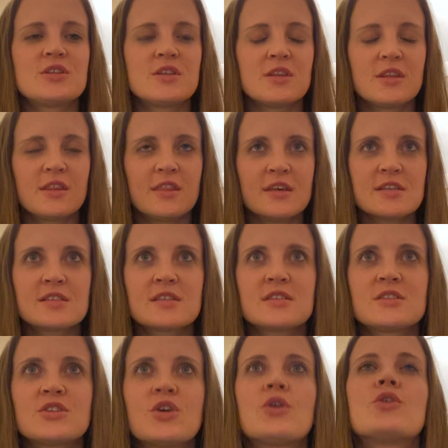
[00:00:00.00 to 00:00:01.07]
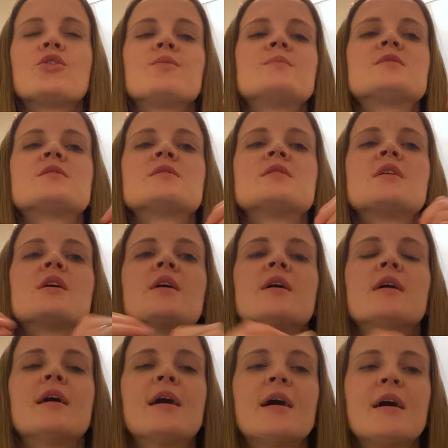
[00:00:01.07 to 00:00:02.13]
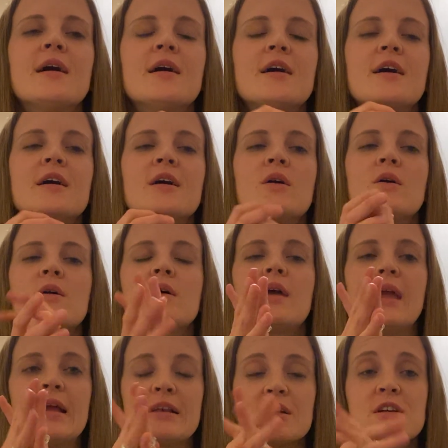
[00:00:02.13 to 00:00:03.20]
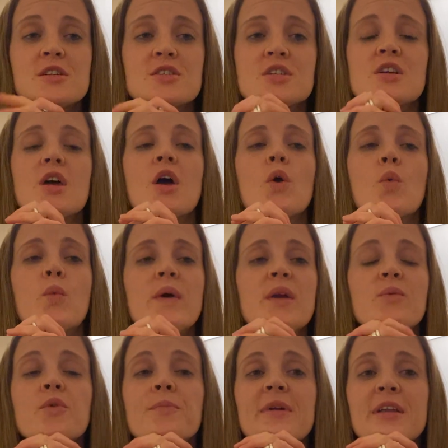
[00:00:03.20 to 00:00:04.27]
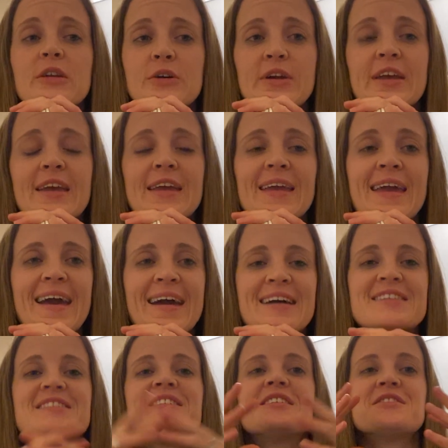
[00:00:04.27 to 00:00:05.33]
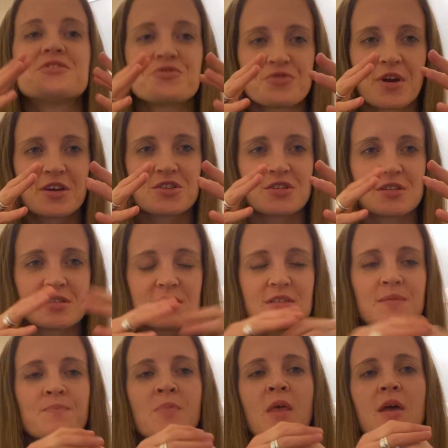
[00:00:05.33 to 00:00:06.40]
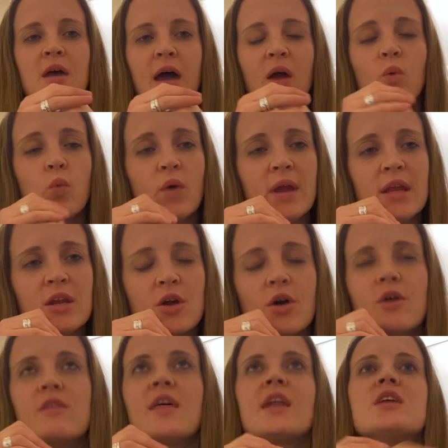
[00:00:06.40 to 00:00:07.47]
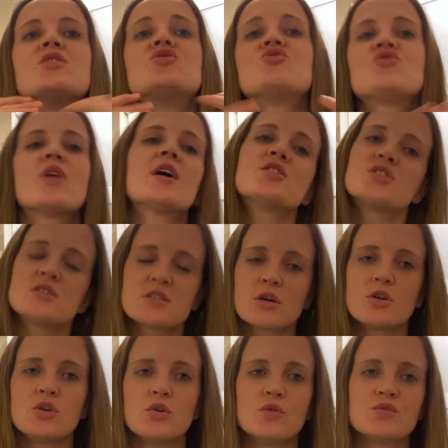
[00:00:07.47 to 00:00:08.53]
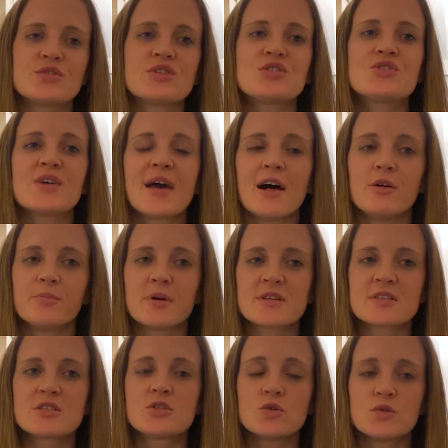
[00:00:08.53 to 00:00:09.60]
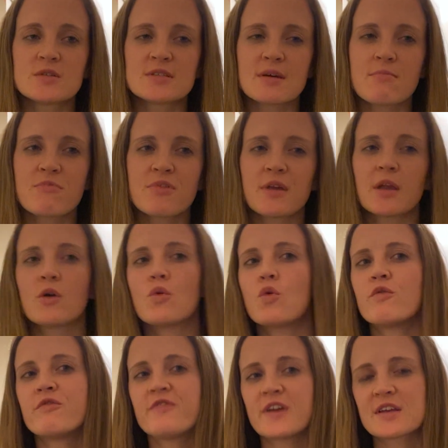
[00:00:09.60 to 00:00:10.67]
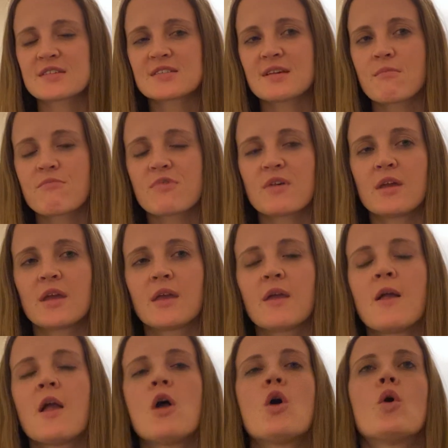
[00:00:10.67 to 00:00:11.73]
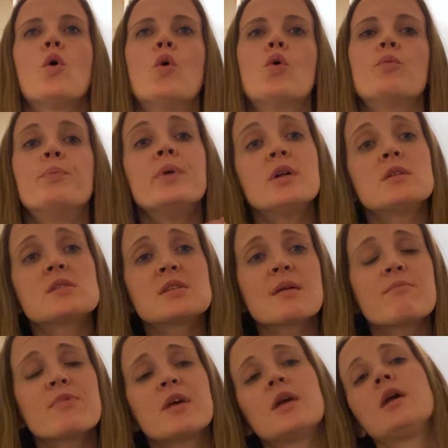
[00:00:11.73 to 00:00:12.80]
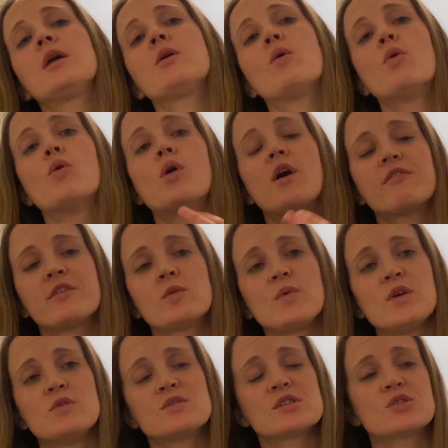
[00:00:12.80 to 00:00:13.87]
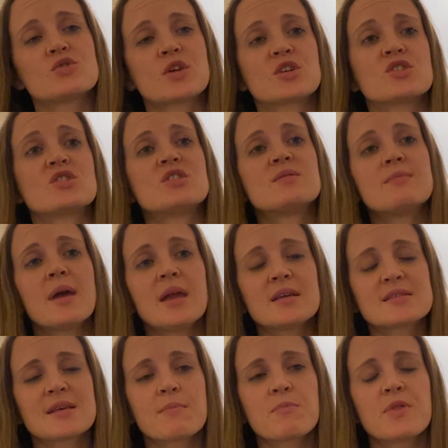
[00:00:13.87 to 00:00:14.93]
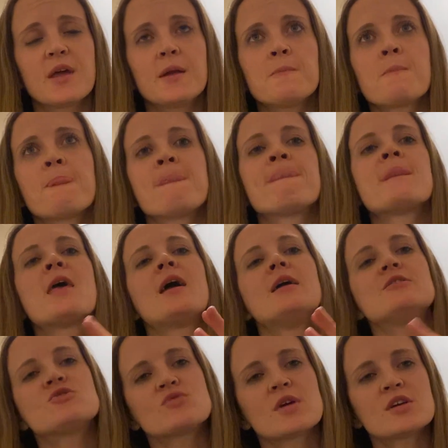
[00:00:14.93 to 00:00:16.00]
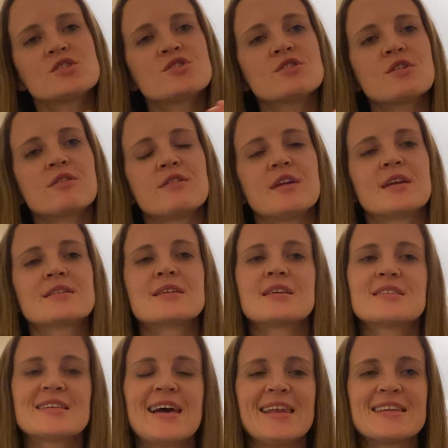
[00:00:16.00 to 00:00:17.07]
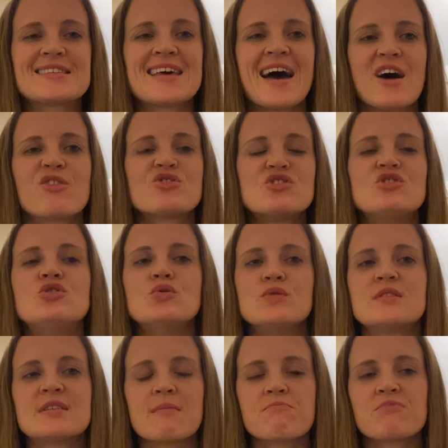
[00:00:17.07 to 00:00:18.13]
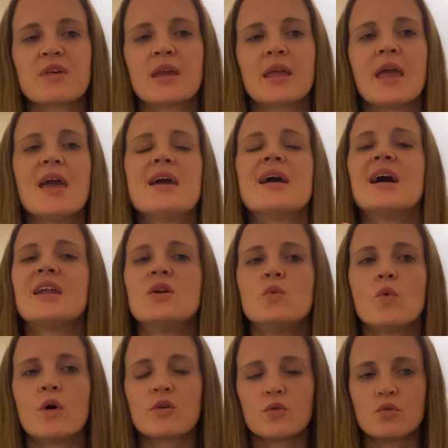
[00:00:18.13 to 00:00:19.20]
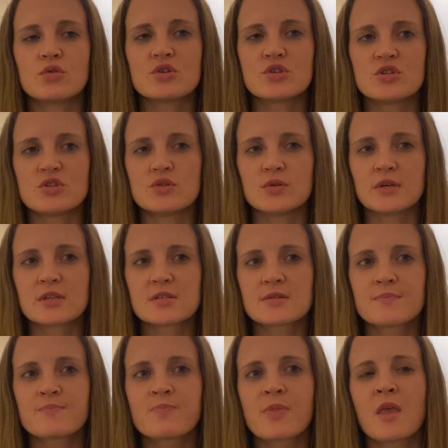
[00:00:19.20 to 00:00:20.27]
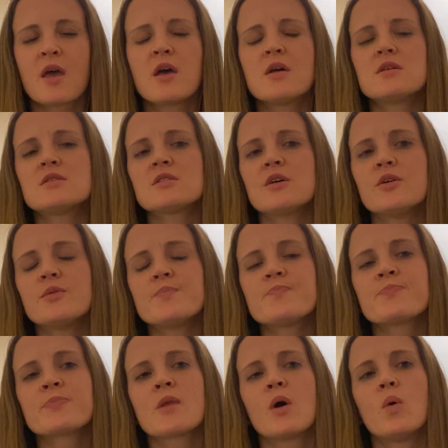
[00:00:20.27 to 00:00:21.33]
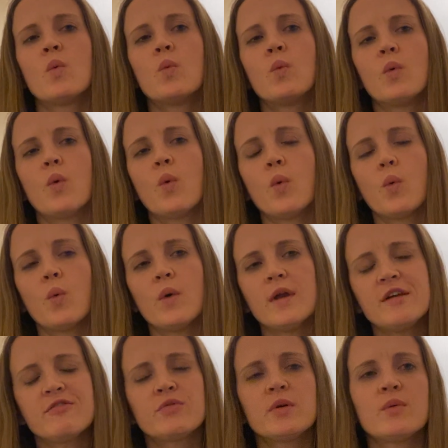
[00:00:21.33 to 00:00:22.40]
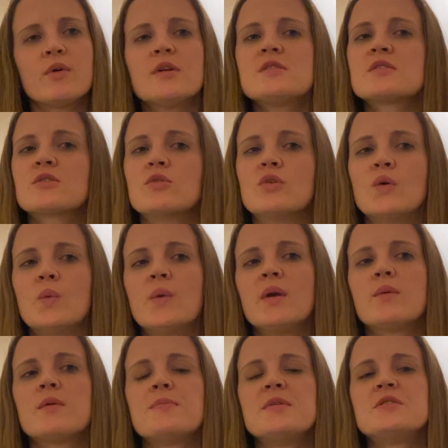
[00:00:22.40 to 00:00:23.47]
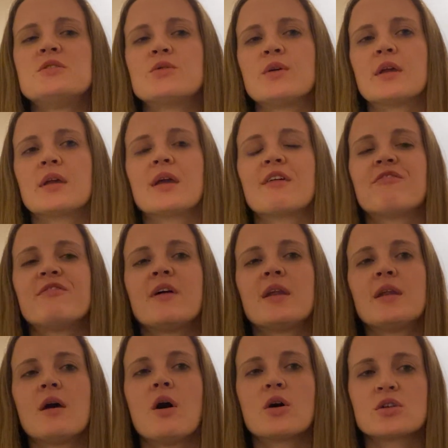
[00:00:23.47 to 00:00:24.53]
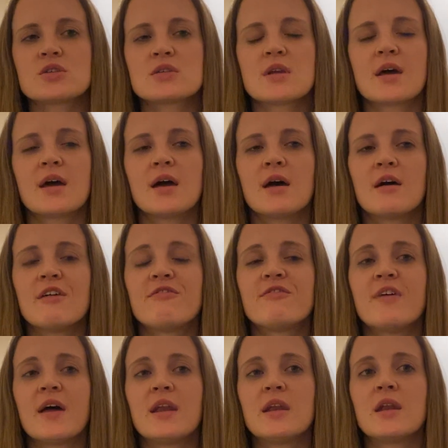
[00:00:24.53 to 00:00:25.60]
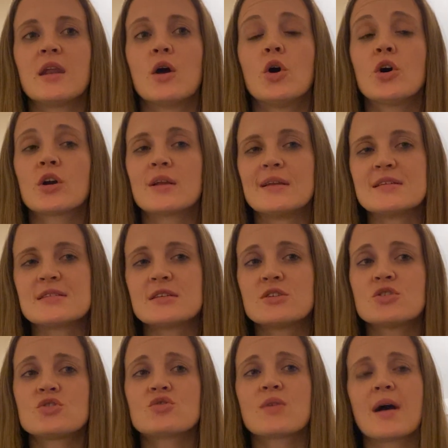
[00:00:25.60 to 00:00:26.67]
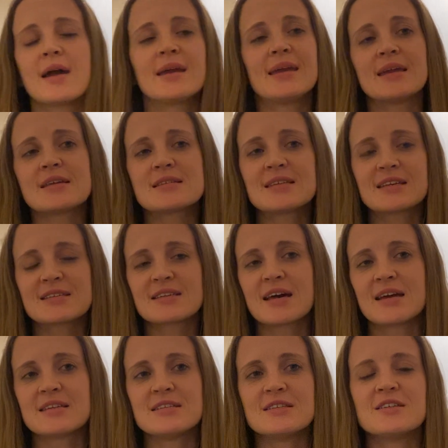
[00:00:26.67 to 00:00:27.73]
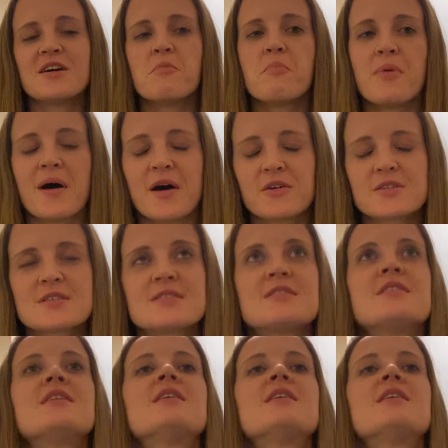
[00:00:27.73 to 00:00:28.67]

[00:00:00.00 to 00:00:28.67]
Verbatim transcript: this term's uh, English, we will be looking at instructions. And we know that instructions are used to help us do something or fix something or build something, or often we use instructions to make something. Instructions are things that tell us how to do something and in what order to do it. So if we were in school, we would be doing a fun hot, uh, a fun hook lesson to try and get us excited about